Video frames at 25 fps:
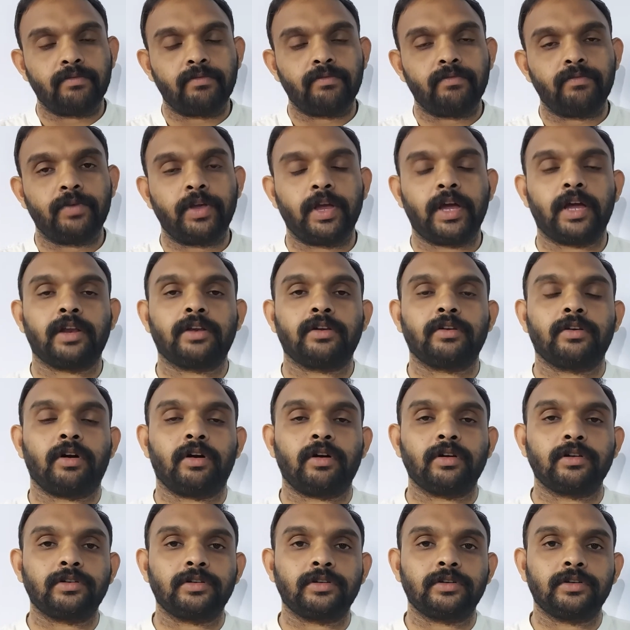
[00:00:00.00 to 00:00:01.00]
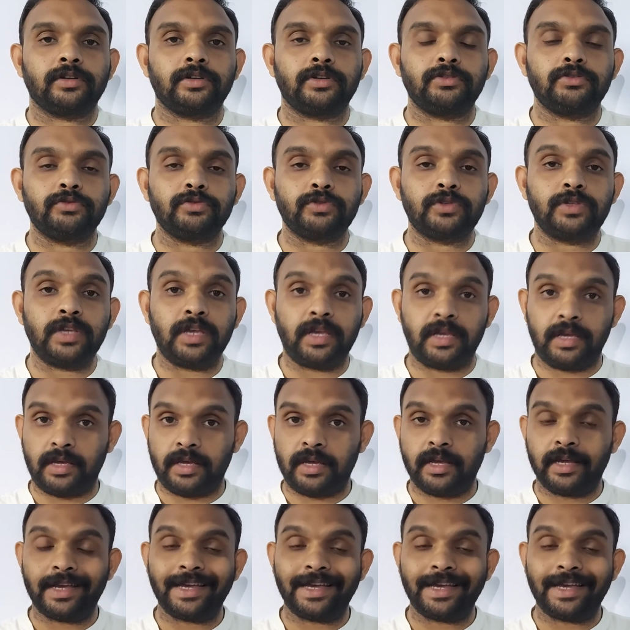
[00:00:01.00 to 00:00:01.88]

we are not using